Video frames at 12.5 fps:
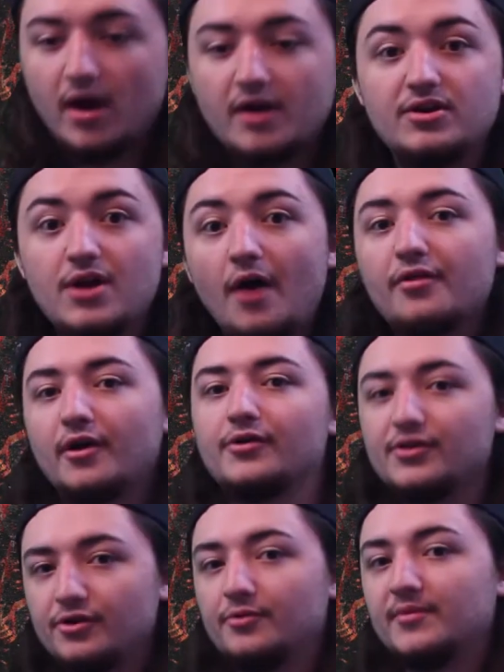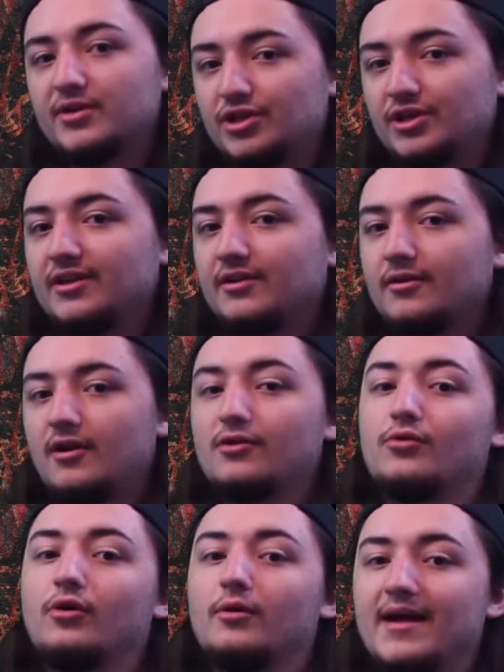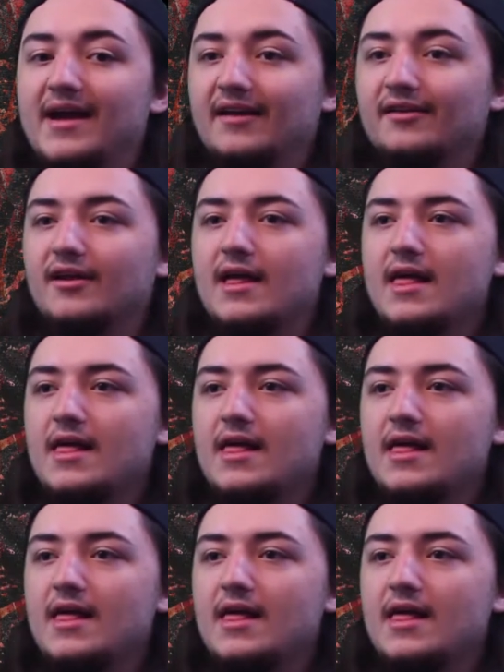another new Michigan hardcore band.